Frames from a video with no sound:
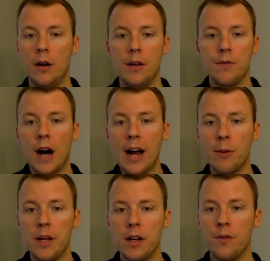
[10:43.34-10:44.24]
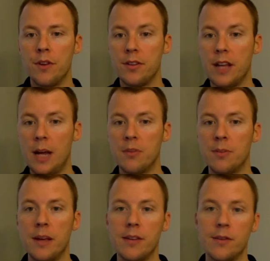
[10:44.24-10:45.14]
environment of the same
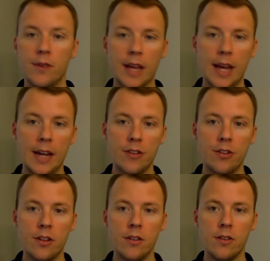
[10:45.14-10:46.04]
specification,